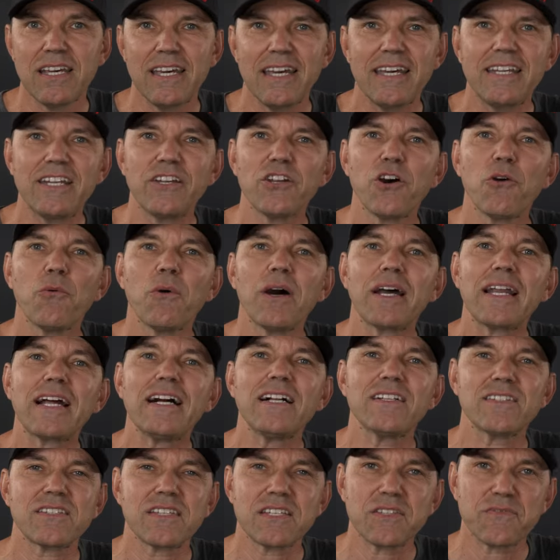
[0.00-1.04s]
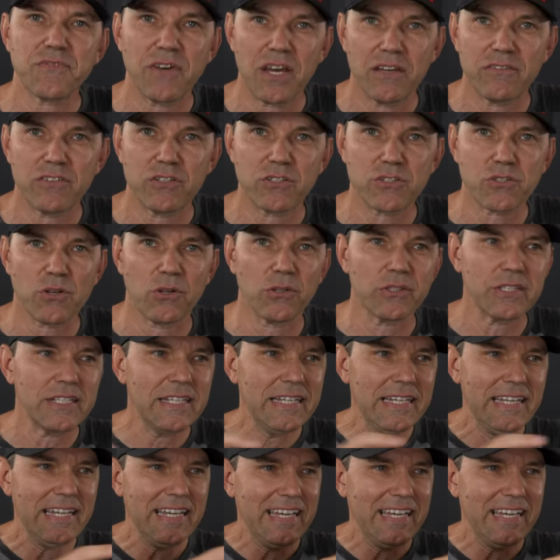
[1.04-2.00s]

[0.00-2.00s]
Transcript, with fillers: And you know what else is five years old?